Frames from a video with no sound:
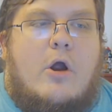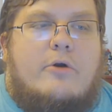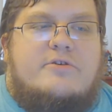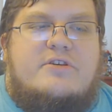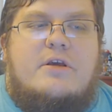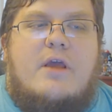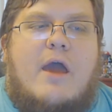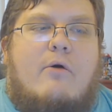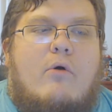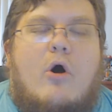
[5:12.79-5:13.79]
Are you seeing
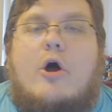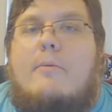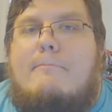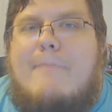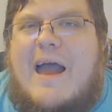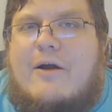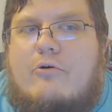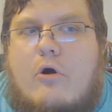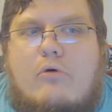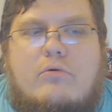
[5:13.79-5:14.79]
how on a
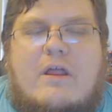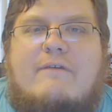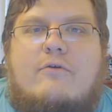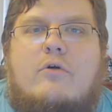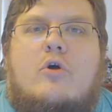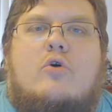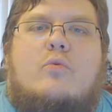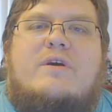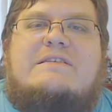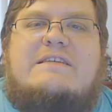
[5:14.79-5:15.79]
macro level
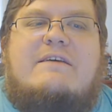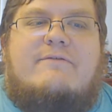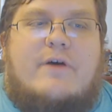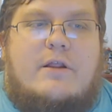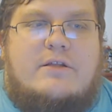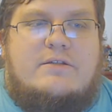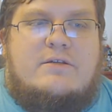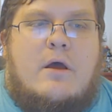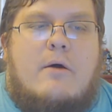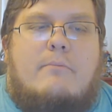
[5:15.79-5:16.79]
we see
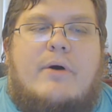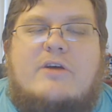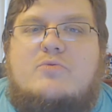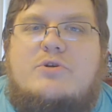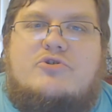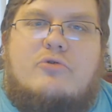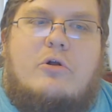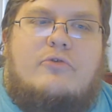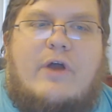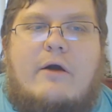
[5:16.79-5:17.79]
villains, but as we
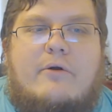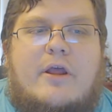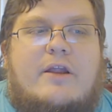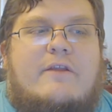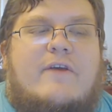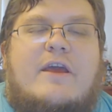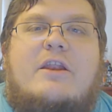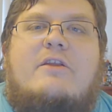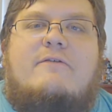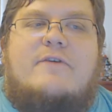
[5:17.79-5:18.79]
drill down into the
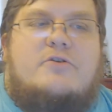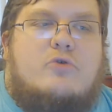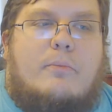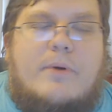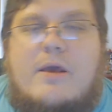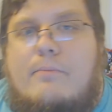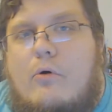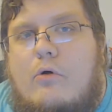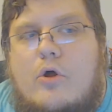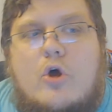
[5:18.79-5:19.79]
individual
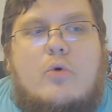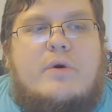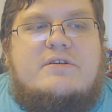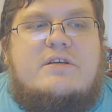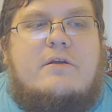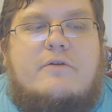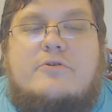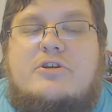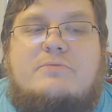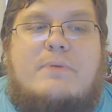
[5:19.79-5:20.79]
people, we see that
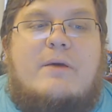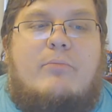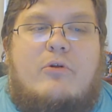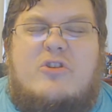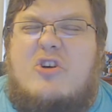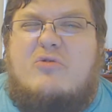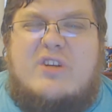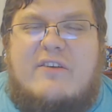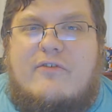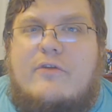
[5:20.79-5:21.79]
they're just people no
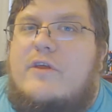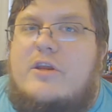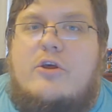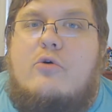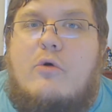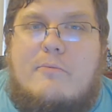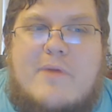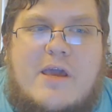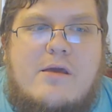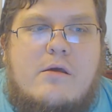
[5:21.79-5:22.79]
different than you or
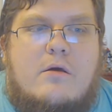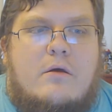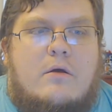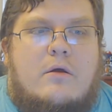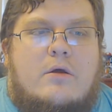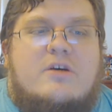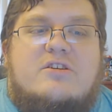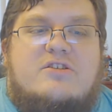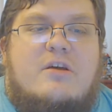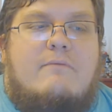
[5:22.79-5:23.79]
me?
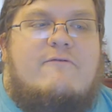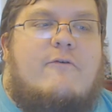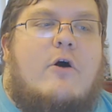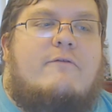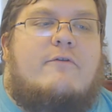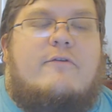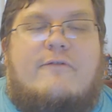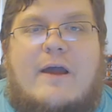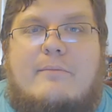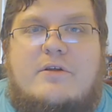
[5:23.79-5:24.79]
Some fought for their
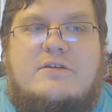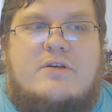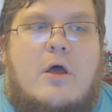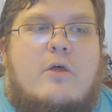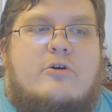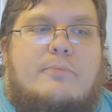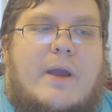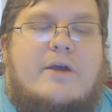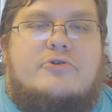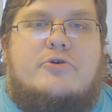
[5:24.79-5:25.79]
families, their
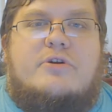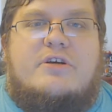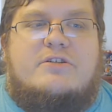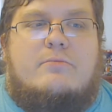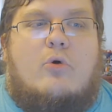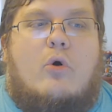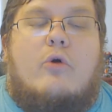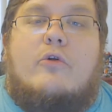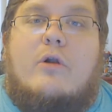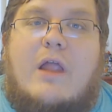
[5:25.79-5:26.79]
patriotism,
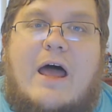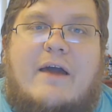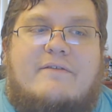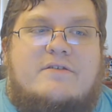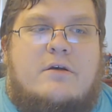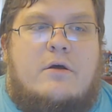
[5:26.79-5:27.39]
or their lives.